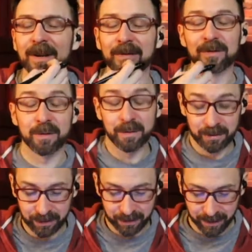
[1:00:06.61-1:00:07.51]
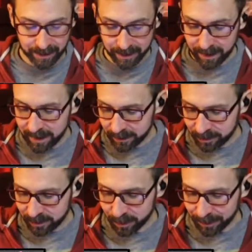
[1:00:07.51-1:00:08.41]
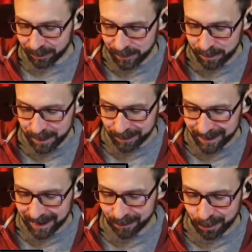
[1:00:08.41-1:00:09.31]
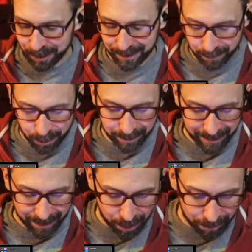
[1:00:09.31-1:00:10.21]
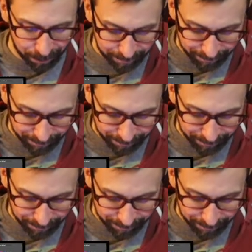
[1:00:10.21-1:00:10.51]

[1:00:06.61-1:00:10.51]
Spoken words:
So it's just like one of the few people that I would let over.